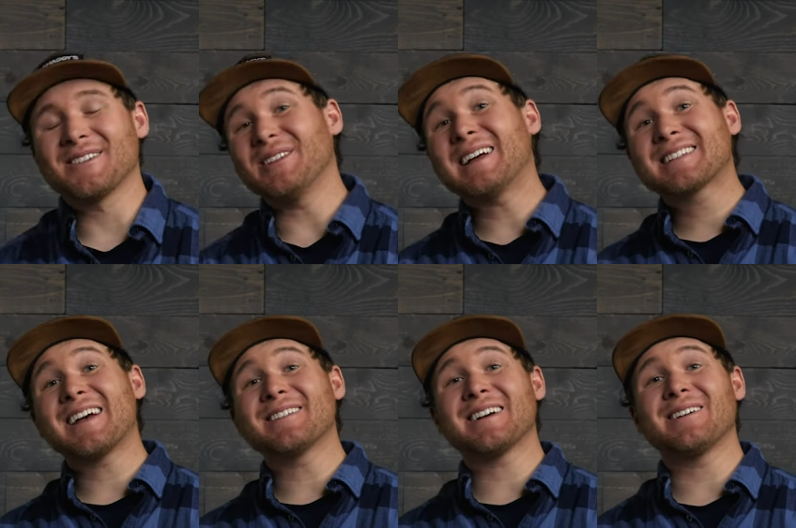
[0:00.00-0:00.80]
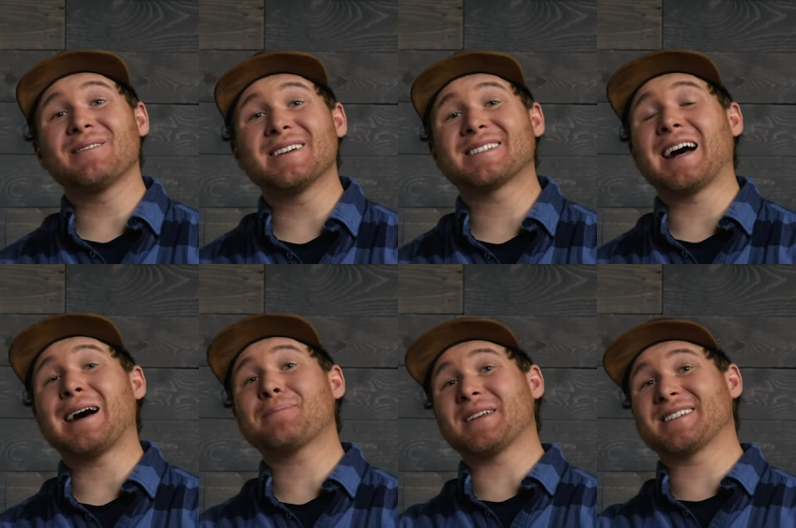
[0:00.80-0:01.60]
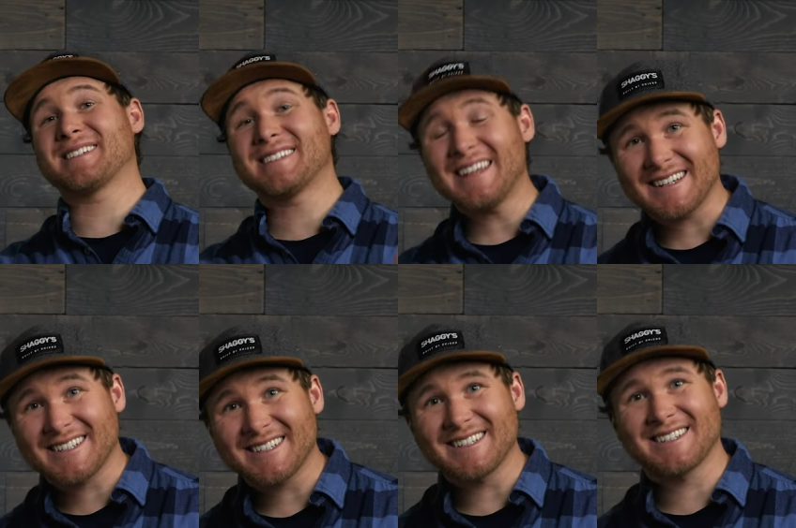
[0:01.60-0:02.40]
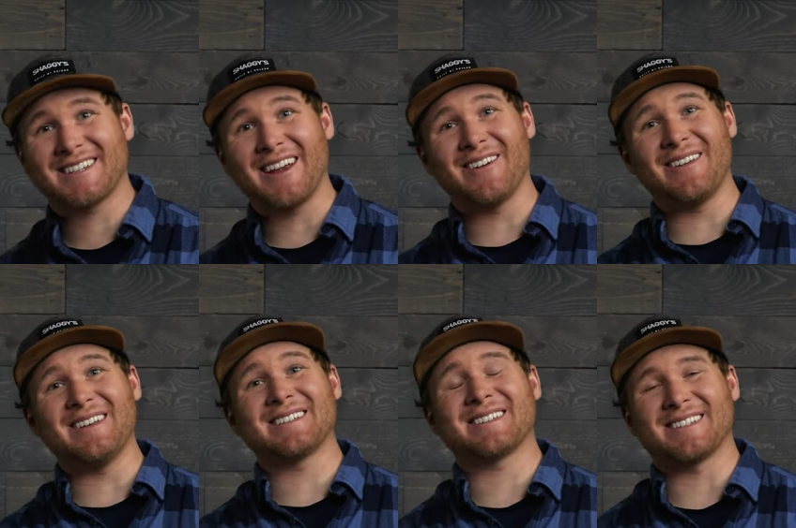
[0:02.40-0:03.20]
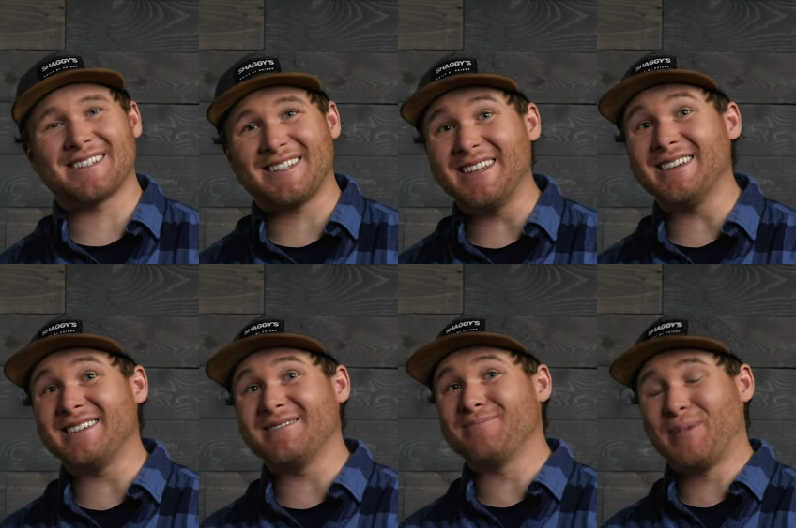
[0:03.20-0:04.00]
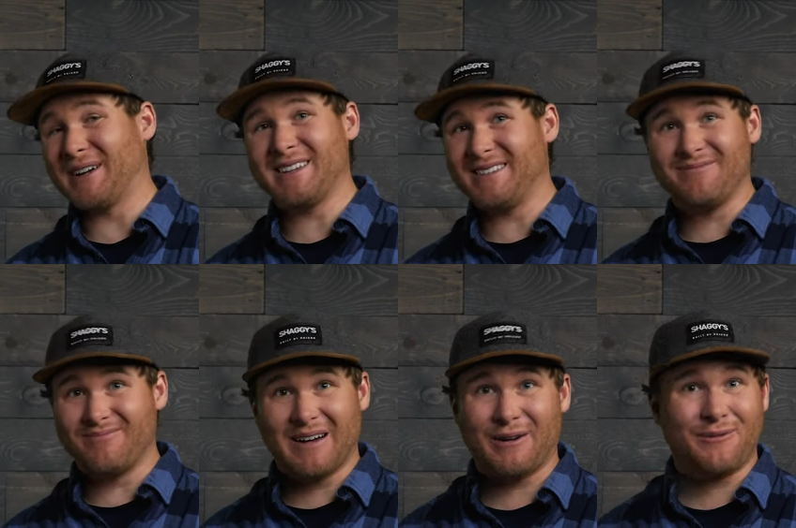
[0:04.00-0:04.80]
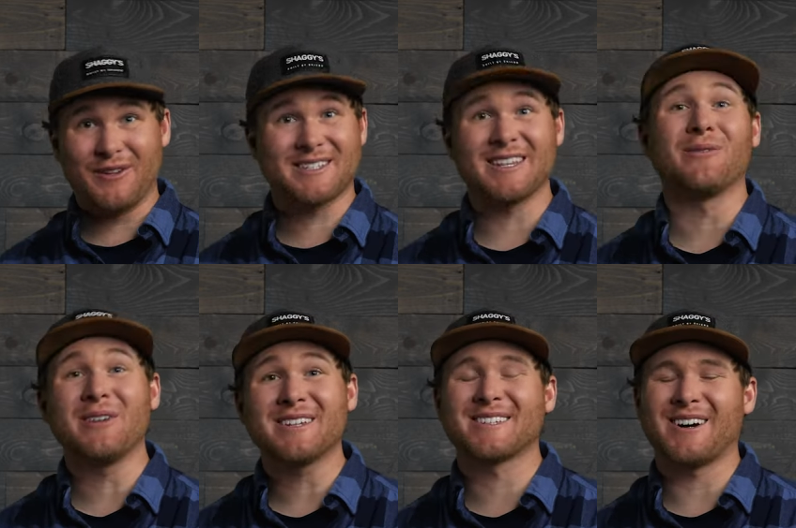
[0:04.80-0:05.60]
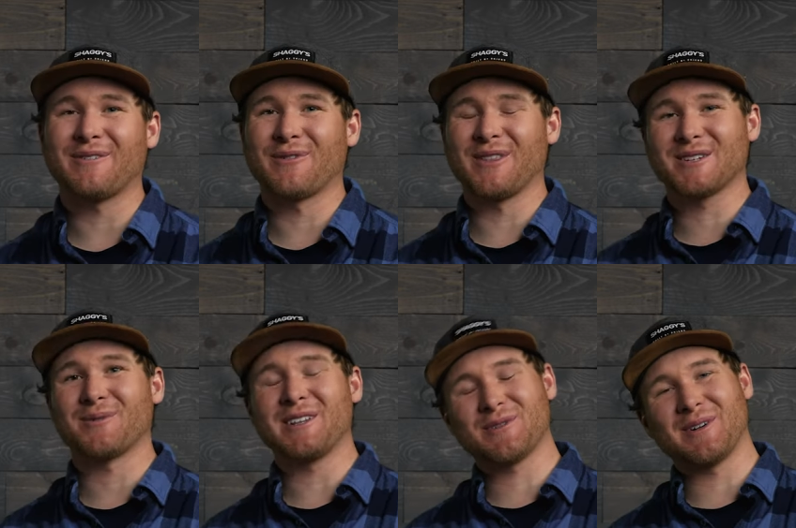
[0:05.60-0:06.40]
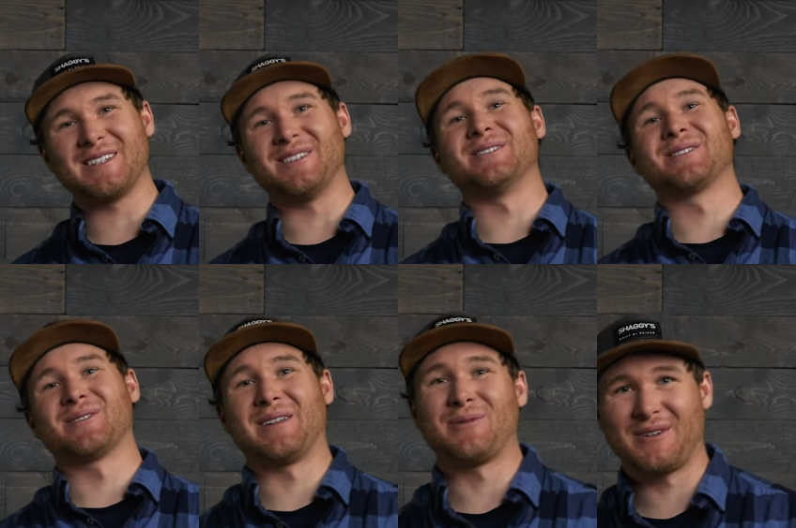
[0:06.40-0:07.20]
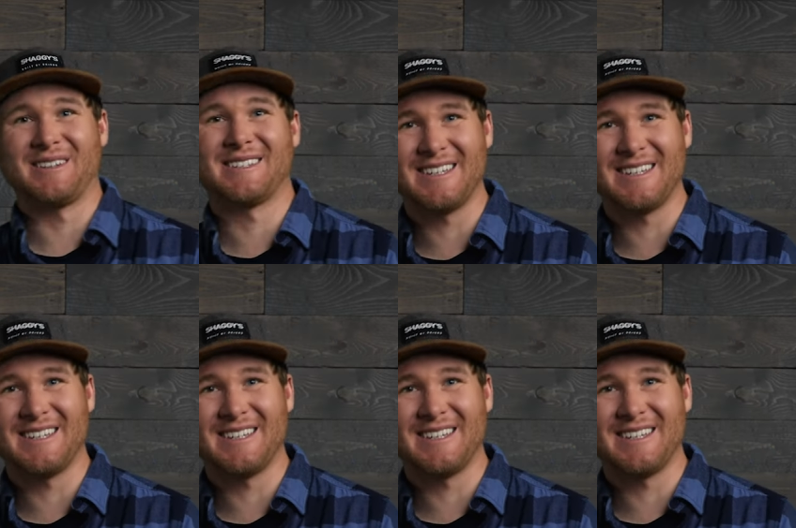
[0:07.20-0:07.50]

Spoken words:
So let's count down the top 6 scariest skiing bunny outfits that we saw for the 2022-23